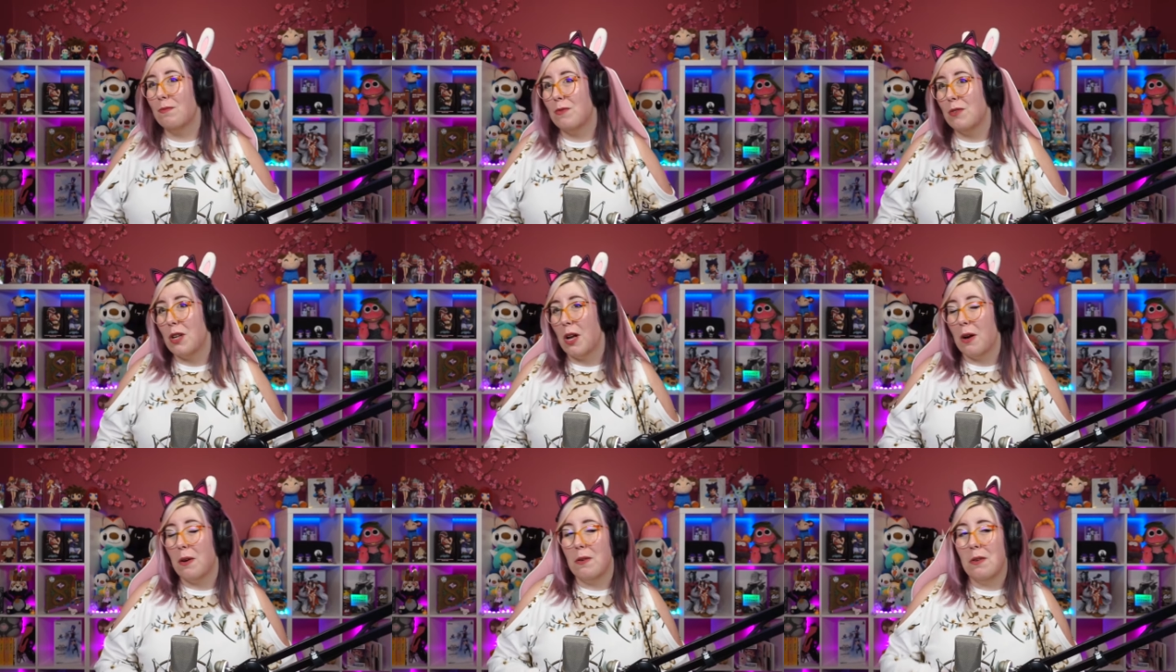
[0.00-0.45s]

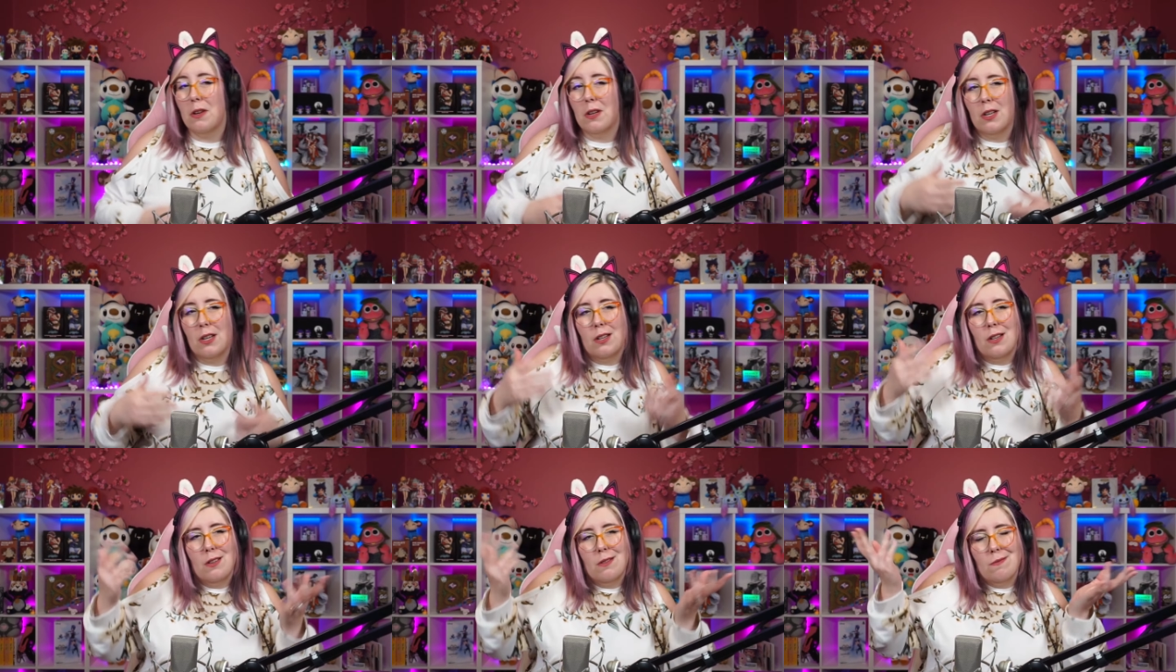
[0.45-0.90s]
So
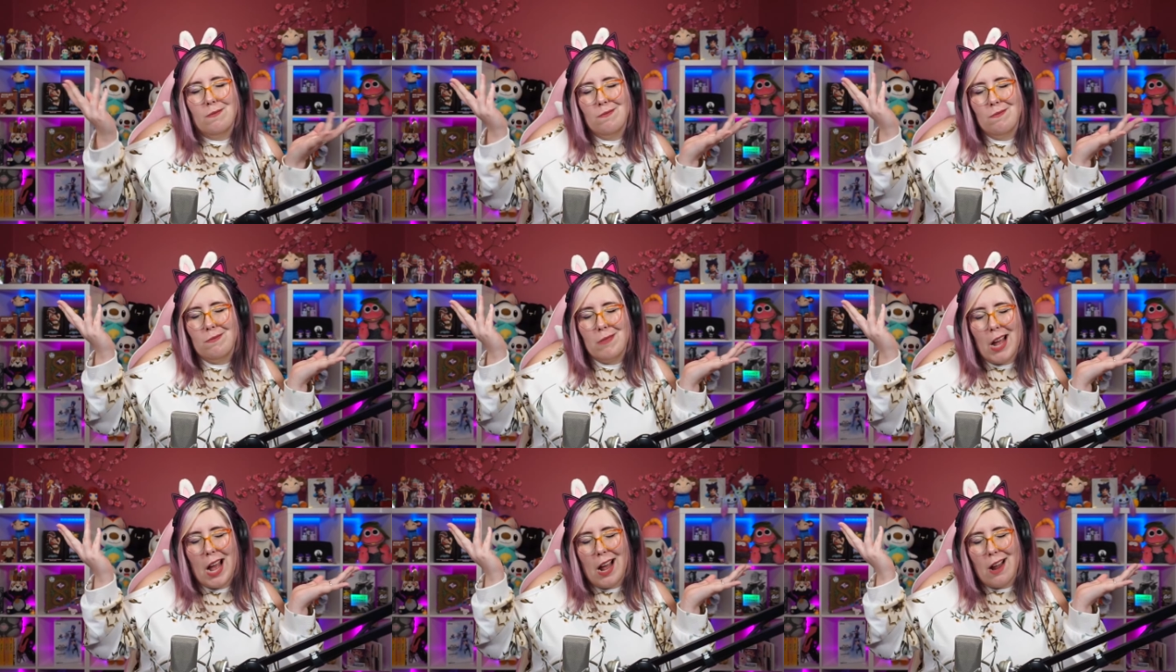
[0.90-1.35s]

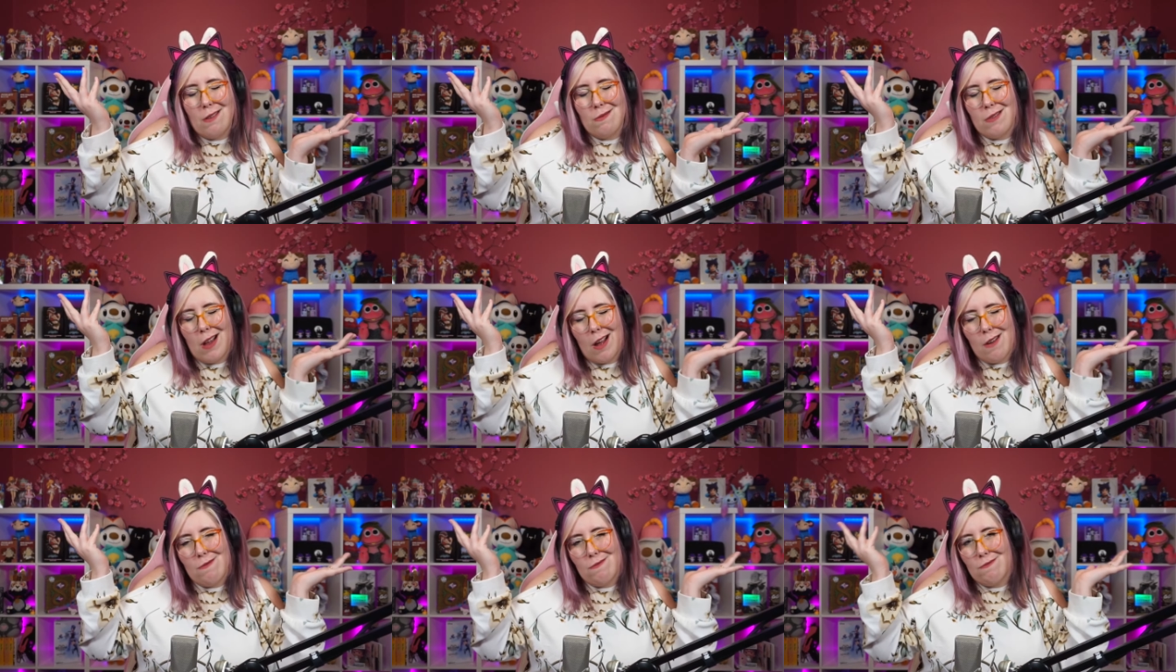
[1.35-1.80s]
I
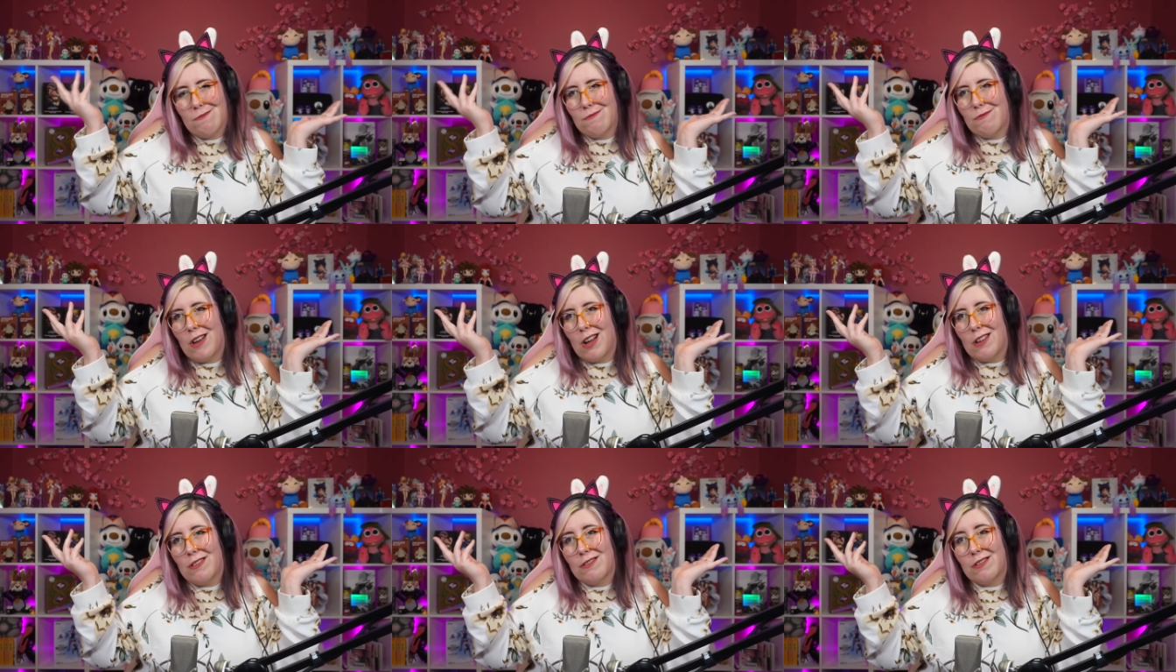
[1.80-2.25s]
don't know.
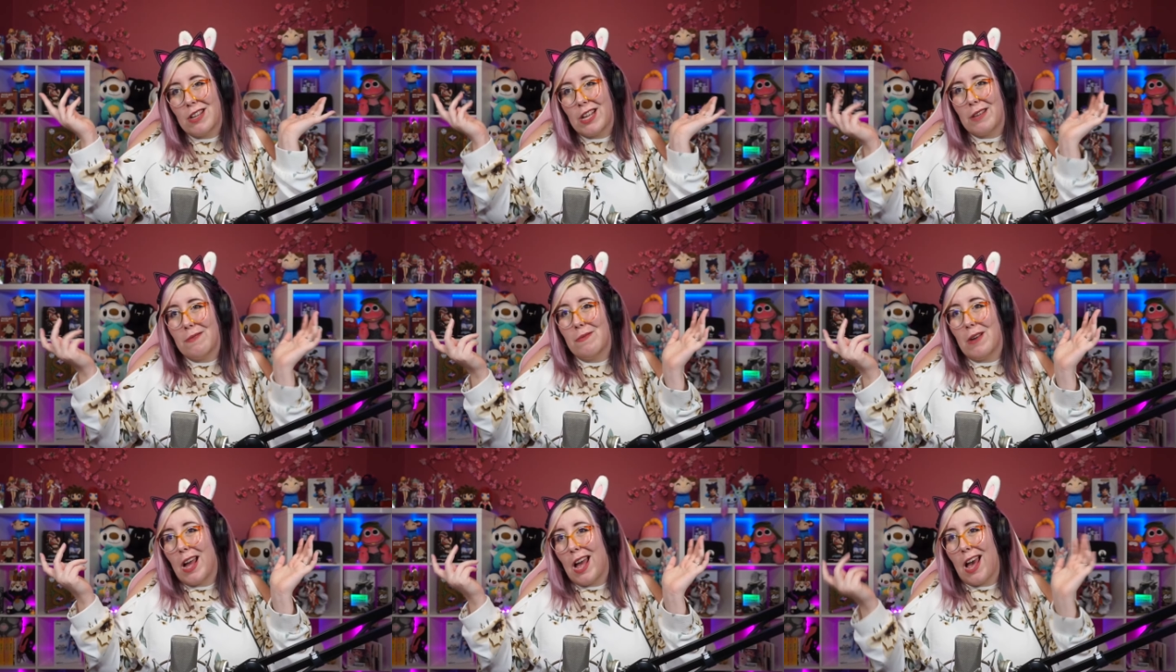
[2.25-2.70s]
We'll see
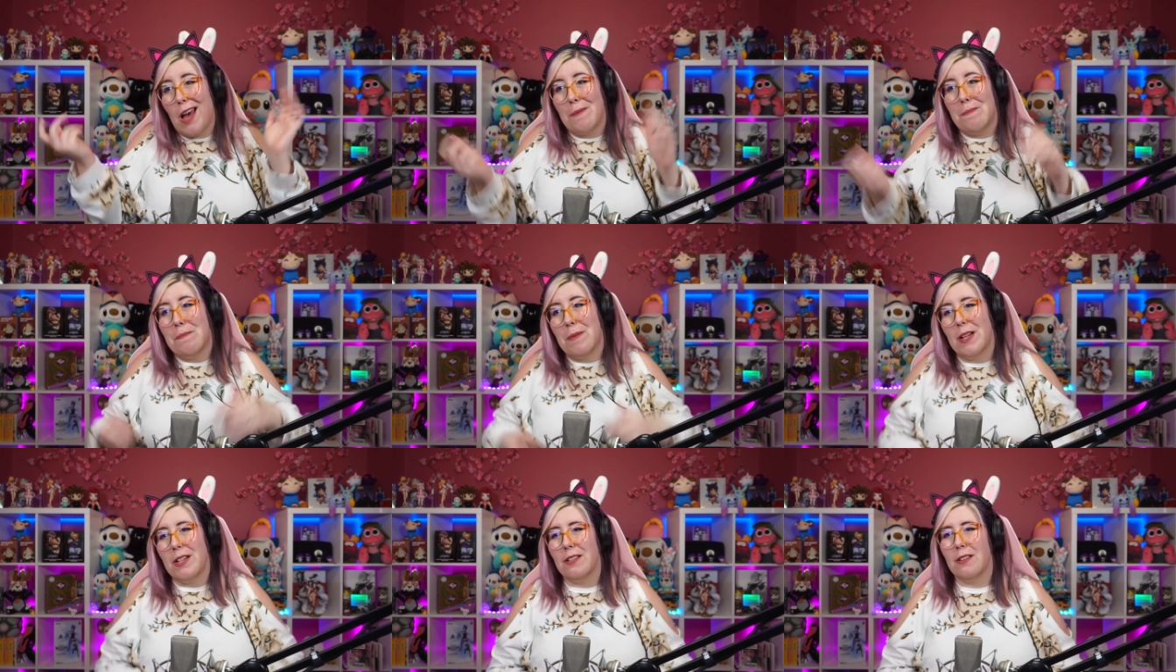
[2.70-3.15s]
what
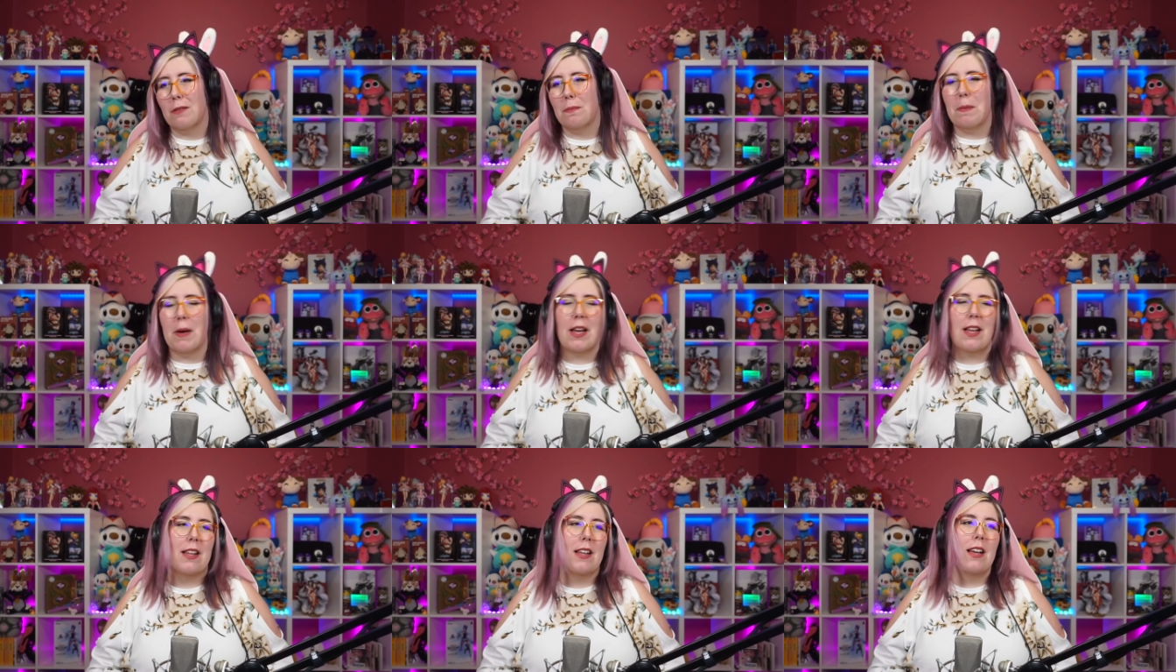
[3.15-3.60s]
happens,
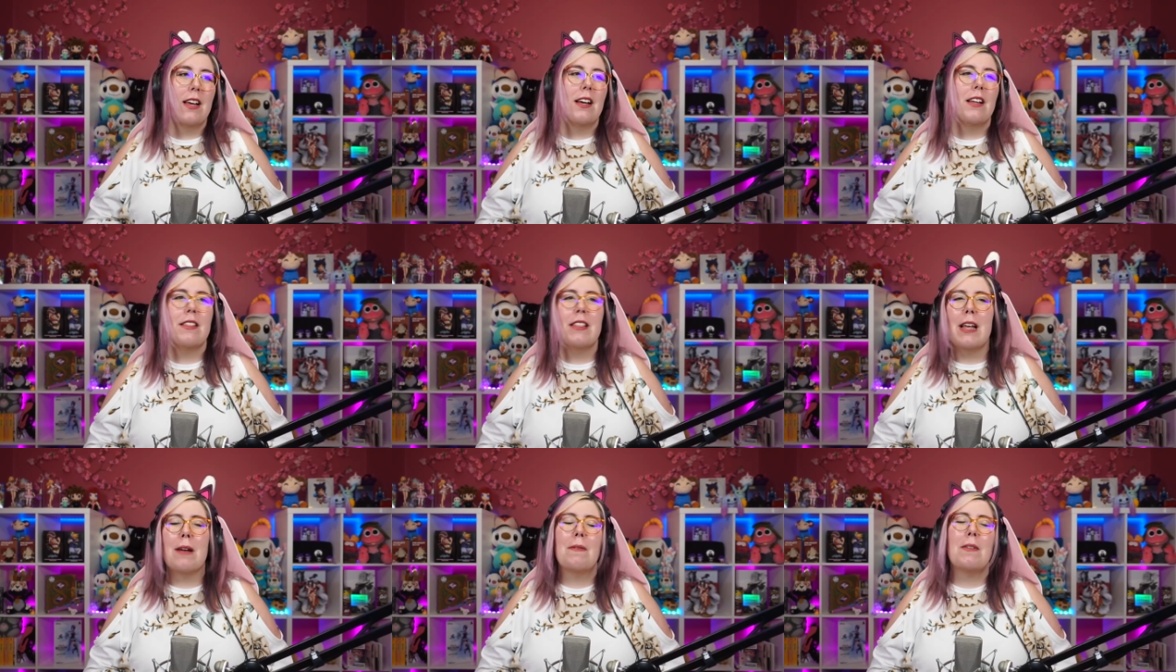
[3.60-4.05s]
but
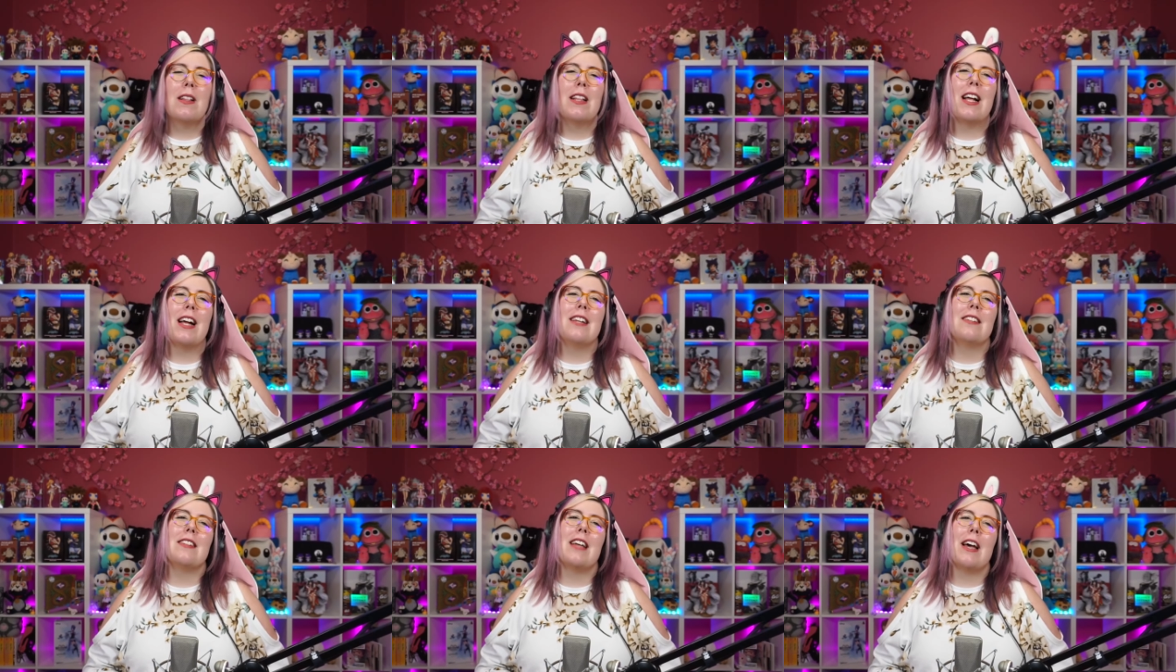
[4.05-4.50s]

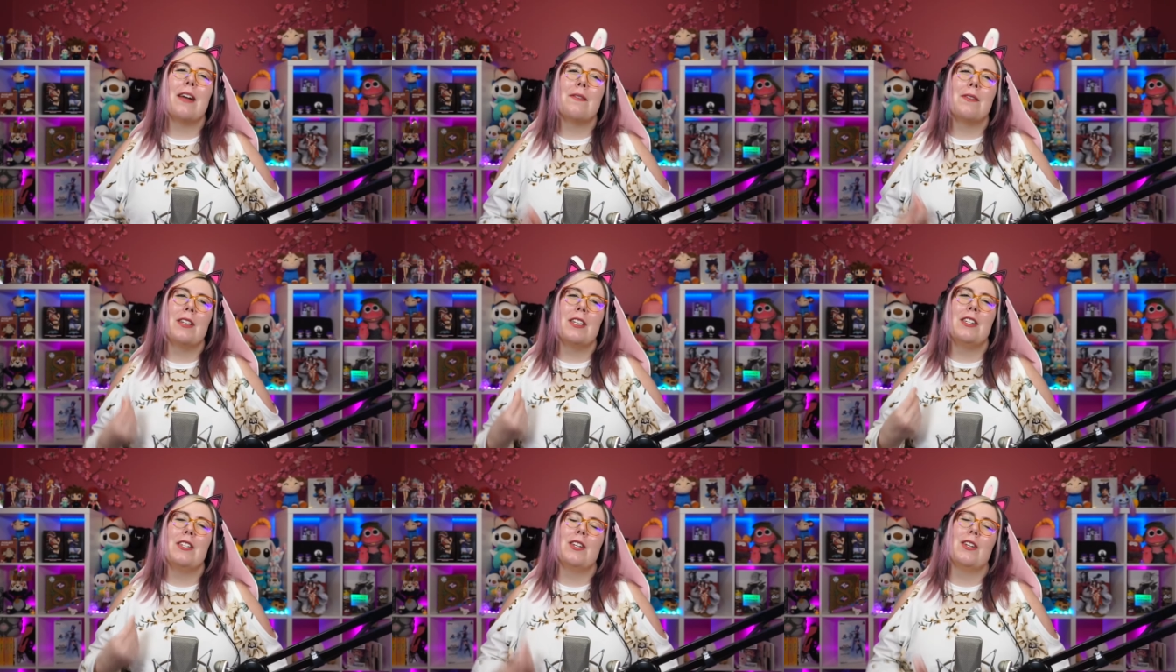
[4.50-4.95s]
nevertheless, I
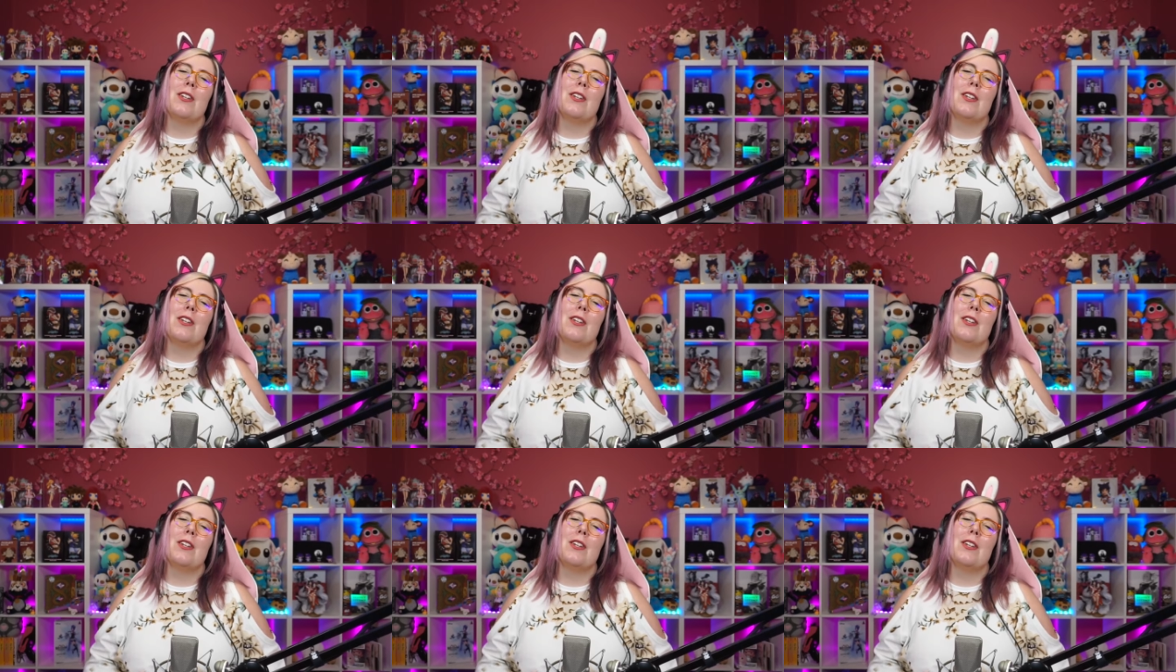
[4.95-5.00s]
really do